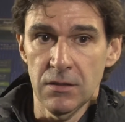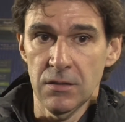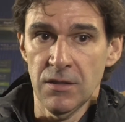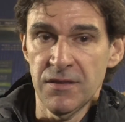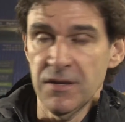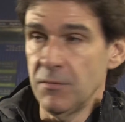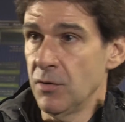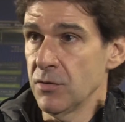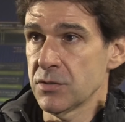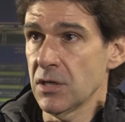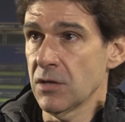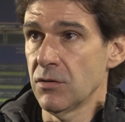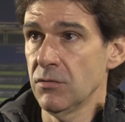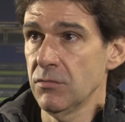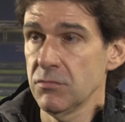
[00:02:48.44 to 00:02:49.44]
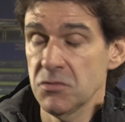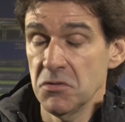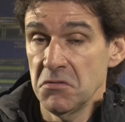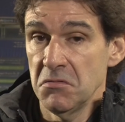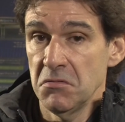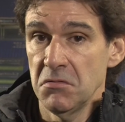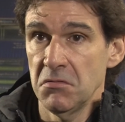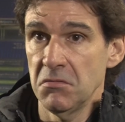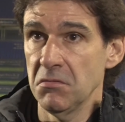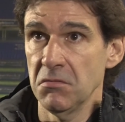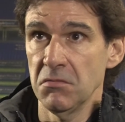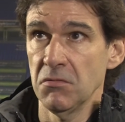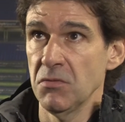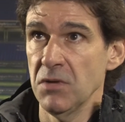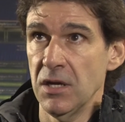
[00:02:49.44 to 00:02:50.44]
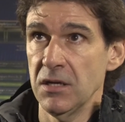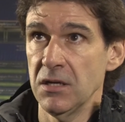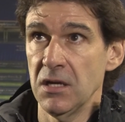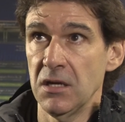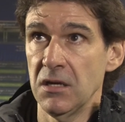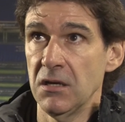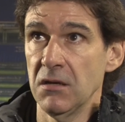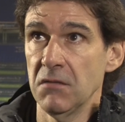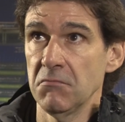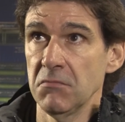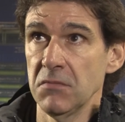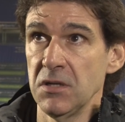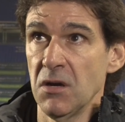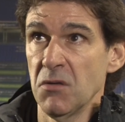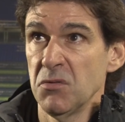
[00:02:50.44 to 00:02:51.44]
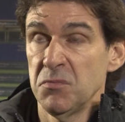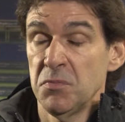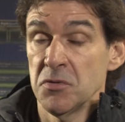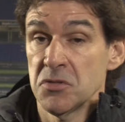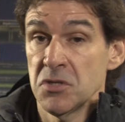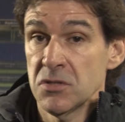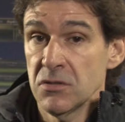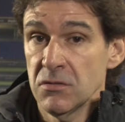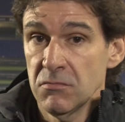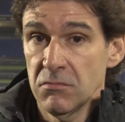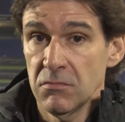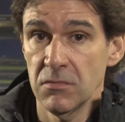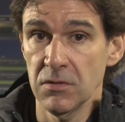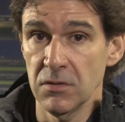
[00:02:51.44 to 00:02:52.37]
three months ago. So we are in a in a good position.